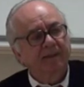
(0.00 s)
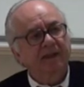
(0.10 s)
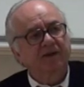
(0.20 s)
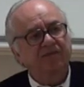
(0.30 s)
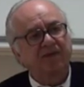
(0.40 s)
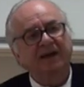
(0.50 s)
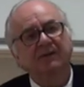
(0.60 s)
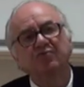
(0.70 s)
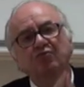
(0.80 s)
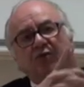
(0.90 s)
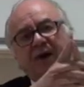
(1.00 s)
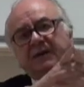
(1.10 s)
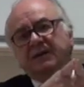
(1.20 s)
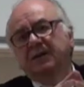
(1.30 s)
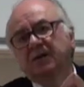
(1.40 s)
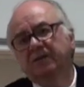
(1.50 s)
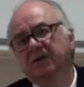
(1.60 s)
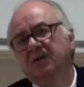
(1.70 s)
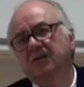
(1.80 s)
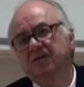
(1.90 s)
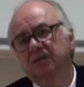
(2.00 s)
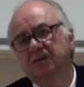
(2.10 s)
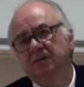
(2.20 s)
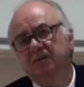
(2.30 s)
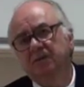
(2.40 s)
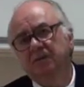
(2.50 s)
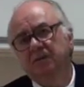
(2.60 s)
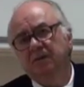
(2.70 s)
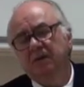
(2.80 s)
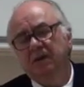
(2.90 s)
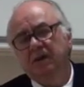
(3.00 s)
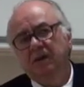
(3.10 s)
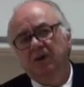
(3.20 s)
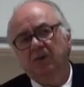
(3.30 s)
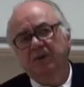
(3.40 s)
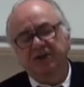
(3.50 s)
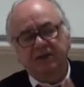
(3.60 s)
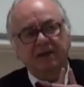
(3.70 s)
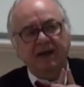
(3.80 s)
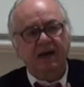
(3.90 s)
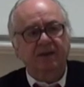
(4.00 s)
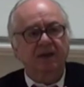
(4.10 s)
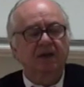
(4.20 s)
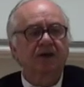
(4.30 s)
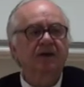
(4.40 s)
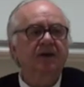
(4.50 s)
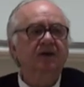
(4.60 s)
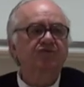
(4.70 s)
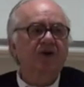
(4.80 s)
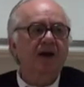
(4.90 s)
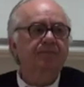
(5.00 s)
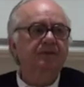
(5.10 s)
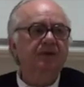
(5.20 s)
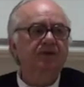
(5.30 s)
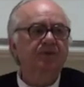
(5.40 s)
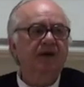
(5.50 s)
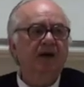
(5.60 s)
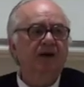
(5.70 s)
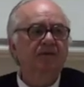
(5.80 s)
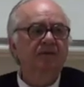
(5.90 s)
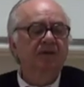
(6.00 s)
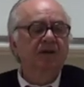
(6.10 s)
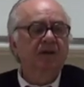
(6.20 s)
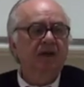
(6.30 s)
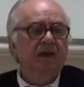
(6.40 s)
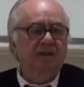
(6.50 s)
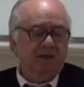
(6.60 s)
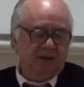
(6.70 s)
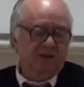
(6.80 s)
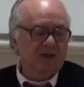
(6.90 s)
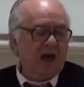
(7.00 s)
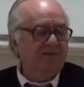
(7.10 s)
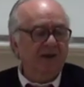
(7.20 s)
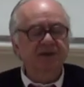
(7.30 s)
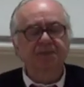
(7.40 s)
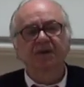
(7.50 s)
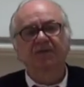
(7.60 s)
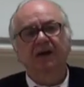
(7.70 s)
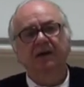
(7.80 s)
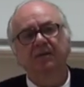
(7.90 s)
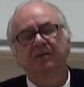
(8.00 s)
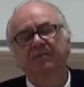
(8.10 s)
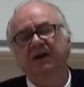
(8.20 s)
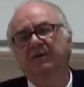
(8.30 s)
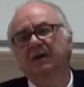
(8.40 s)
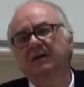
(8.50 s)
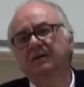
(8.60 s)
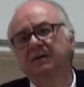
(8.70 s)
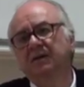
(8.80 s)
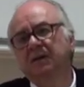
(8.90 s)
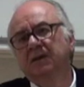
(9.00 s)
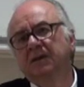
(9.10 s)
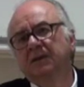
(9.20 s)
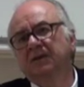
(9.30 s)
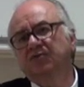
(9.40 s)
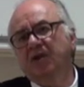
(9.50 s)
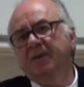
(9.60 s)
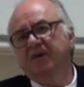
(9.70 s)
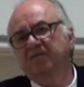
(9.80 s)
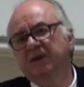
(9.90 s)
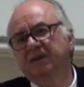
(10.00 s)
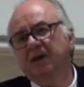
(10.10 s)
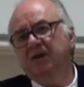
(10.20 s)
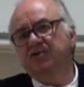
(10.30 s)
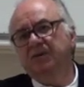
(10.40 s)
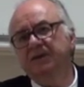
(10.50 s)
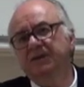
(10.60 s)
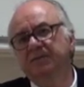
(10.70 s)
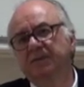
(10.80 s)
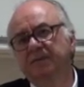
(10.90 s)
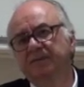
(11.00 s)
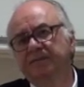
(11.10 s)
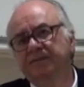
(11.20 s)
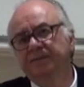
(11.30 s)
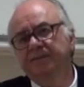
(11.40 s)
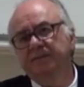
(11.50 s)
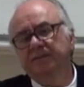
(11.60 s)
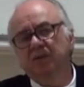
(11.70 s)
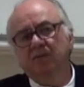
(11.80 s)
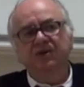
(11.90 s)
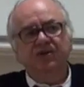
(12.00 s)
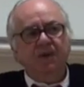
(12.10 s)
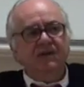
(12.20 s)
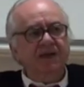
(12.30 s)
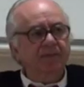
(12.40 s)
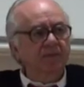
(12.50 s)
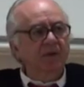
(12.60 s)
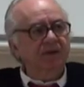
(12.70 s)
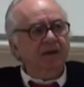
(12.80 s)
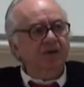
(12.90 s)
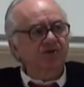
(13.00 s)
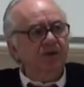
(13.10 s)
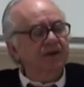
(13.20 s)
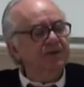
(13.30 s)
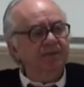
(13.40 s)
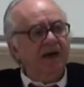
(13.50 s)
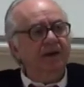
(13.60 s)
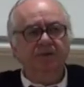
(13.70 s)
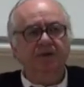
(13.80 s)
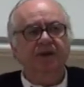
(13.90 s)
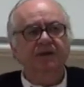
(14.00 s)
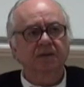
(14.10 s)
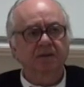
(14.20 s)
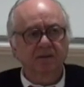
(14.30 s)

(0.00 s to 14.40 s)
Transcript: They fight the criteria of inclusion which is another liberal trap that we have, and in this country has been very prevalent, the trap of multiculturalism. Once you accept multiculturalism, they are integrated.